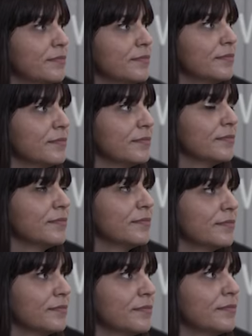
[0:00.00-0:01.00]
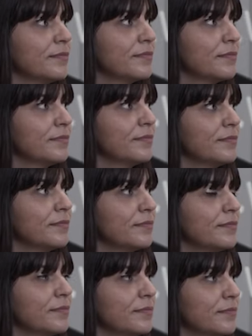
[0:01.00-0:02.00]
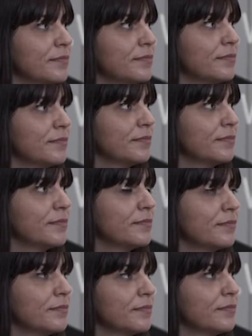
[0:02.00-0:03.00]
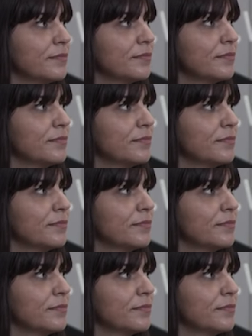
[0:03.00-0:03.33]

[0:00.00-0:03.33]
(silent)